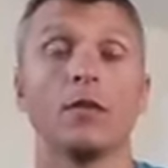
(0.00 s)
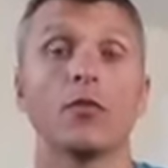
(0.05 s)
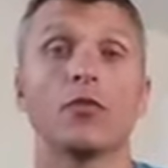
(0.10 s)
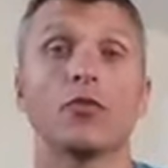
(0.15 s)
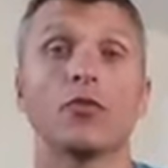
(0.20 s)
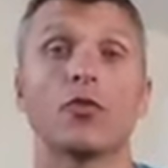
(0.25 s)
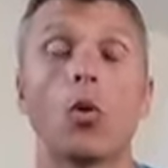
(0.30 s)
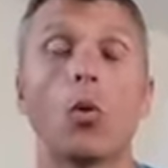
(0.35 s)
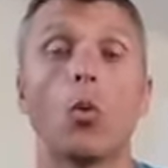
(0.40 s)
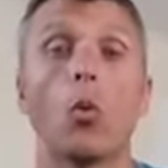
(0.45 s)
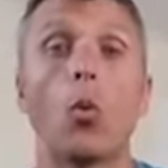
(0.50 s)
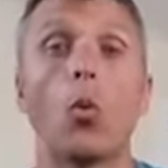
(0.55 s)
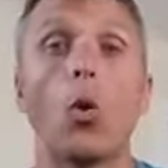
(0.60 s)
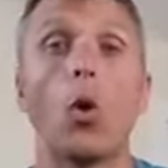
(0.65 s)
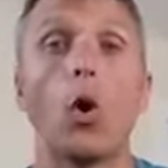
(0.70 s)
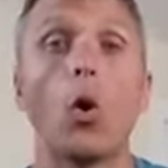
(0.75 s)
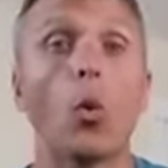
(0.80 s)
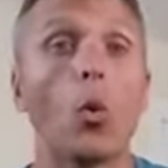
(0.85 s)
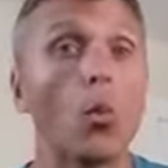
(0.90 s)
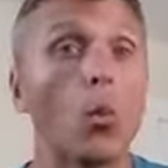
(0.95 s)
So
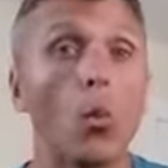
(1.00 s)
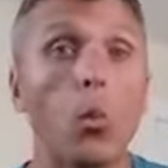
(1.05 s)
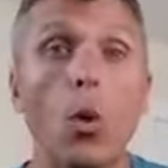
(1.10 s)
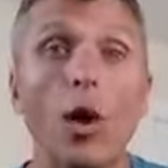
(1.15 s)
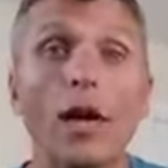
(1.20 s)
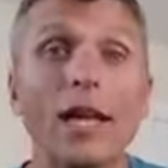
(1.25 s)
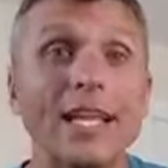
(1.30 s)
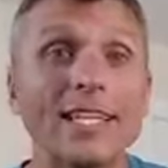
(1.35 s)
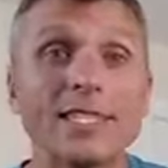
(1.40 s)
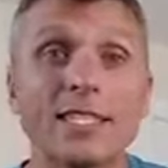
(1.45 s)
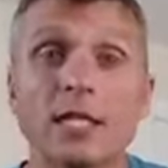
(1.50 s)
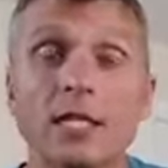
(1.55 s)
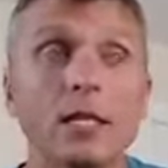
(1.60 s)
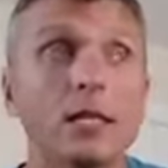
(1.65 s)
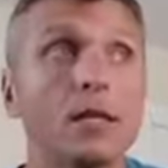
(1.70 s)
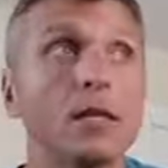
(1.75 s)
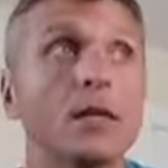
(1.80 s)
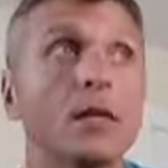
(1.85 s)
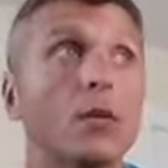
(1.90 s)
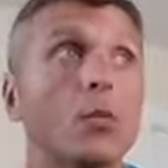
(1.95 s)
what
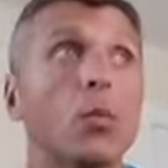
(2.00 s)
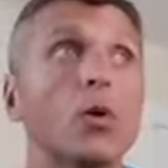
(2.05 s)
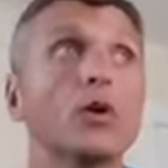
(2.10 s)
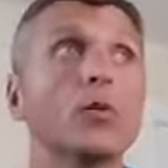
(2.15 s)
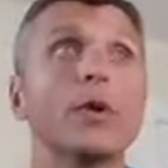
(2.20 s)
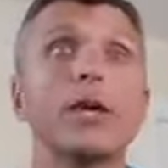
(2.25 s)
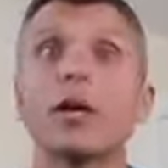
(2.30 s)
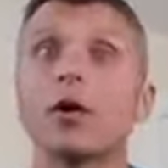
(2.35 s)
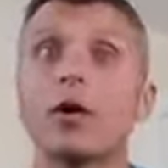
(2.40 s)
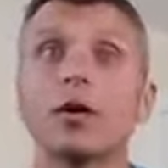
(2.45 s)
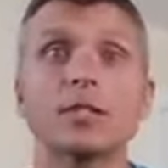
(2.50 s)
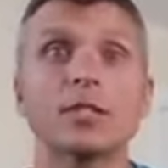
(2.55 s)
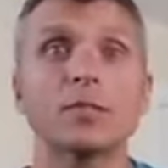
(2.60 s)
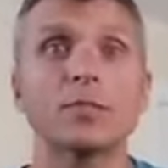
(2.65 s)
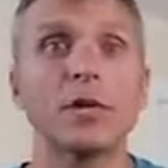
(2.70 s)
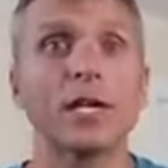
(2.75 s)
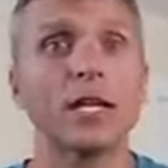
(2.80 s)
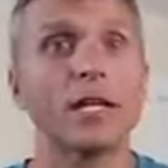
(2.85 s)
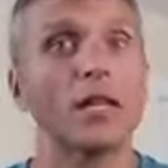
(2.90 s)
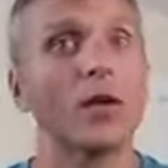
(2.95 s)
do we call
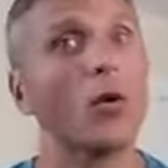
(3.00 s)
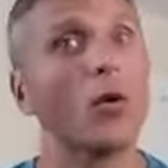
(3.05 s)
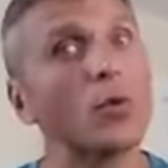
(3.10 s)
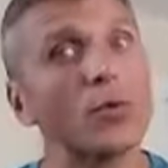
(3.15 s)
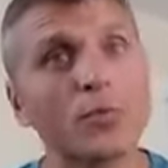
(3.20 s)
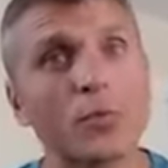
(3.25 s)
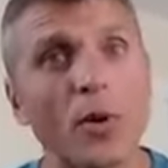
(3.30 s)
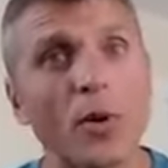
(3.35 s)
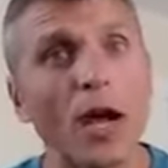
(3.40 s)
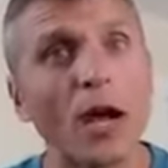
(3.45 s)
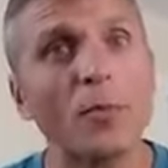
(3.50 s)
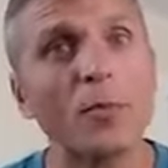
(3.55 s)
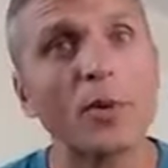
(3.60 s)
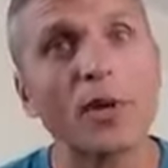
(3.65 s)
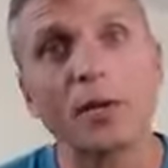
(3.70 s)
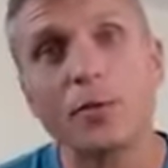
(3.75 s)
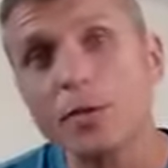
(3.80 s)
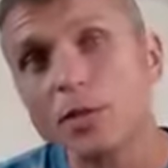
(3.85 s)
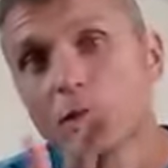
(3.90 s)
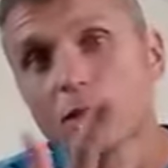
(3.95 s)
somebody that holds
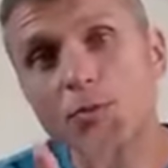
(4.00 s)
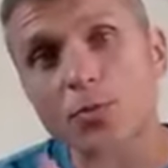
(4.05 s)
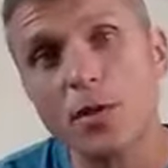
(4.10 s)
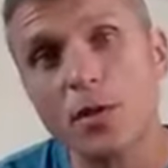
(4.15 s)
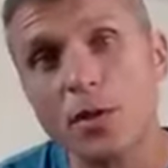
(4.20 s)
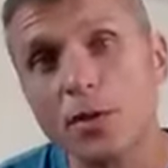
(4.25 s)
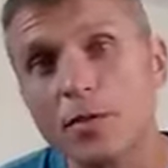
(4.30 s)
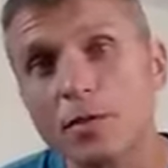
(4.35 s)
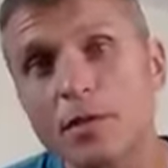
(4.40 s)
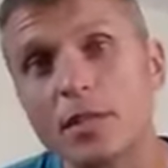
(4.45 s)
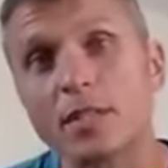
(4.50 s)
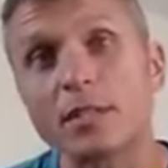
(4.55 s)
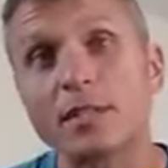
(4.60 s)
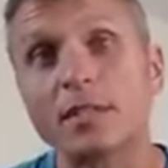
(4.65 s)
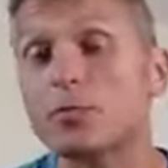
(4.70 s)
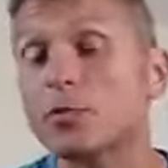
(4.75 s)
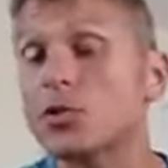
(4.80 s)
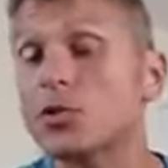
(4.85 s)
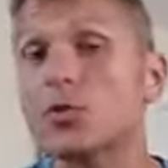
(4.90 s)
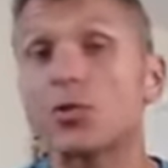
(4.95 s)
property? We just went over
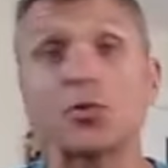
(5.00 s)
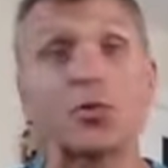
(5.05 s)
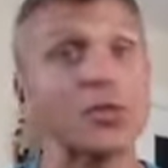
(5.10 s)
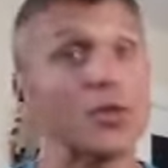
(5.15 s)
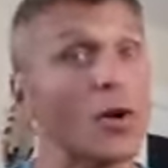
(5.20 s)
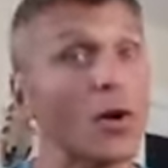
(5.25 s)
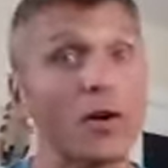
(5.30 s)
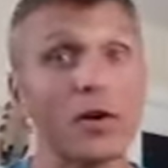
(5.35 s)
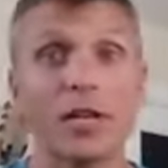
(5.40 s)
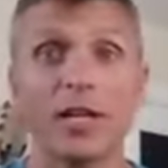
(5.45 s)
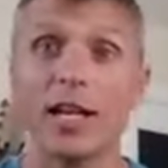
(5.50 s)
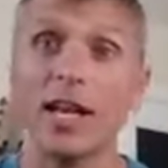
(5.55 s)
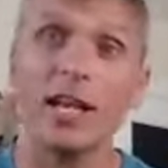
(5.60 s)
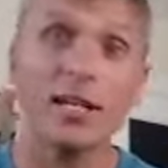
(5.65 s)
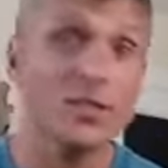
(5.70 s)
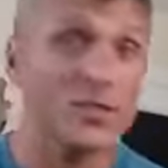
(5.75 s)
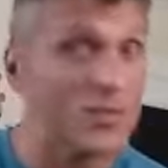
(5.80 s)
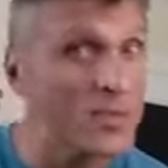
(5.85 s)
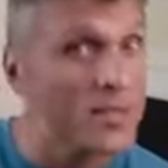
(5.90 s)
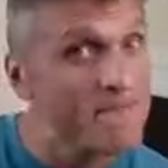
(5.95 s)
this. I'm sure y'all can
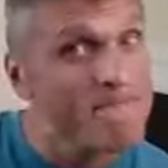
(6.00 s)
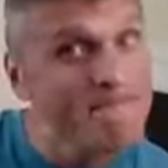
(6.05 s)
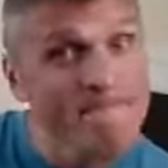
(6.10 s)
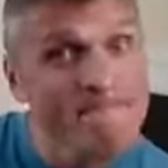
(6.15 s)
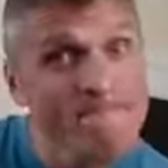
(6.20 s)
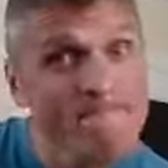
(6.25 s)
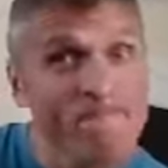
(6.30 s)
answer it.